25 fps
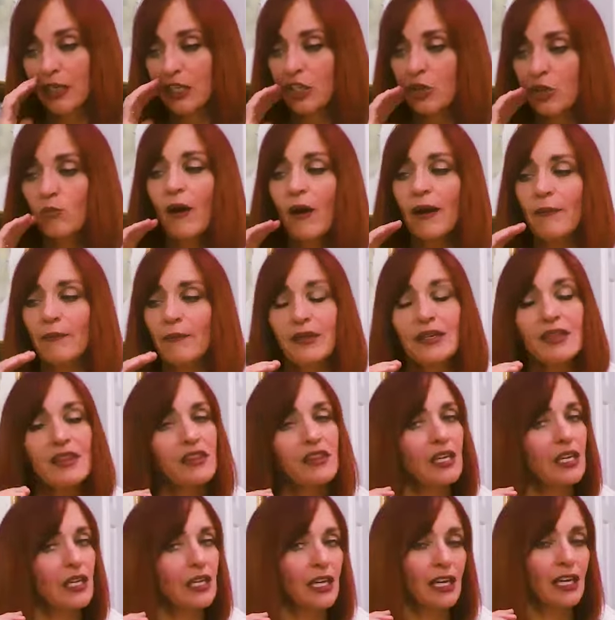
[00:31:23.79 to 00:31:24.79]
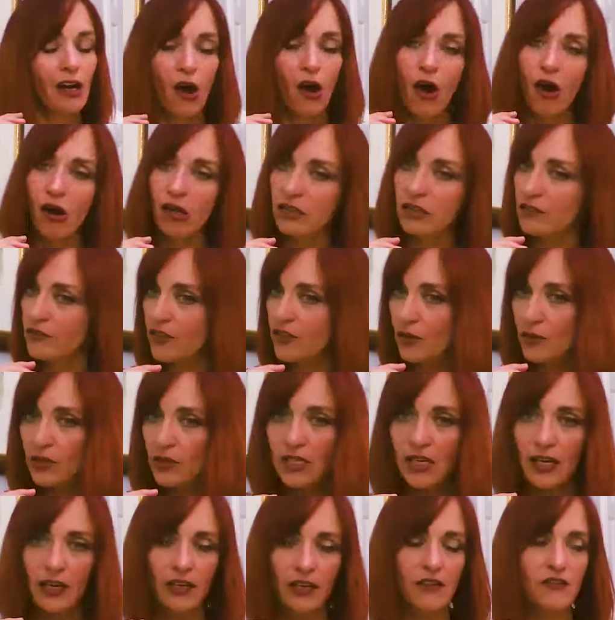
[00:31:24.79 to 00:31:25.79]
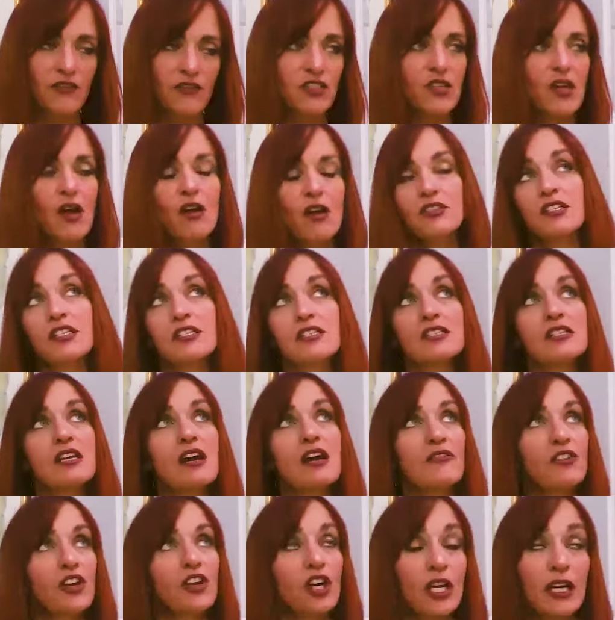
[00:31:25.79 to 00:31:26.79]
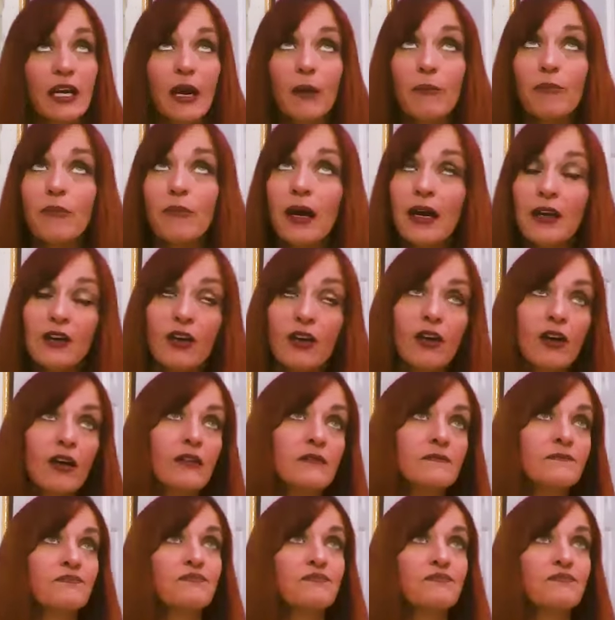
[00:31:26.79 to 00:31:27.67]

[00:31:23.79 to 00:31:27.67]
you might be thinking all of those negative thoughts. It's never going to get better.